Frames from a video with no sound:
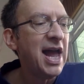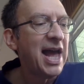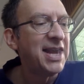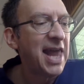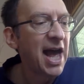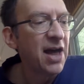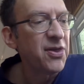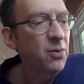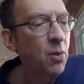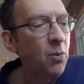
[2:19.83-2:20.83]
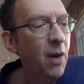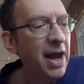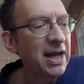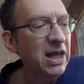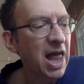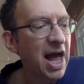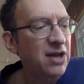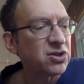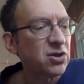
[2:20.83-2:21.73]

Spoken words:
and now there were white clouds